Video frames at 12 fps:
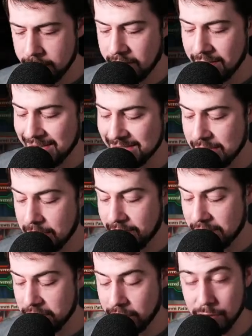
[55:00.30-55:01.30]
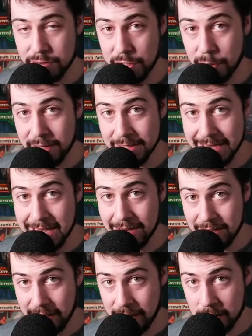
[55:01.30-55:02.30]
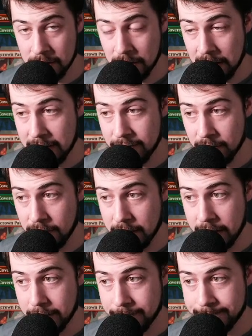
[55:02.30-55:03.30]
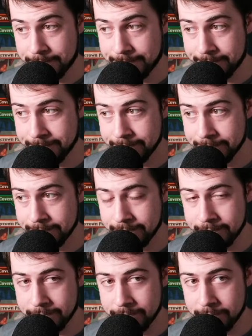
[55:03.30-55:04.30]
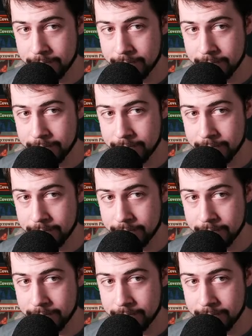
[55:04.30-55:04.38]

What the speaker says: they're getting Scavenging Ooze to exactly lethal there. I'm